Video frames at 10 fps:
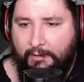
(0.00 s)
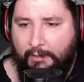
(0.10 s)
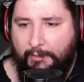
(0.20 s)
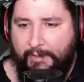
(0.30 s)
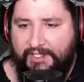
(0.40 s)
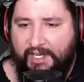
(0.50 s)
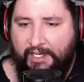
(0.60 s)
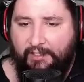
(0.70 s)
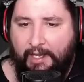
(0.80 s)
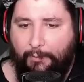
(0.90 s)
I'm on my
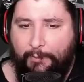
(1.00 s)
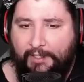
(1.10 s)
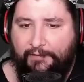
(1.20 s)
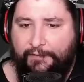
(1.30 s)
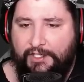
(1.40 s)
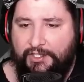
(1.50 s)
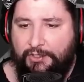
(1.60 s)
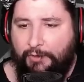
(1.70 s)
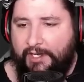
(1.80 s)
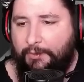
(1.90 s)
second lap. We're about to finish this race.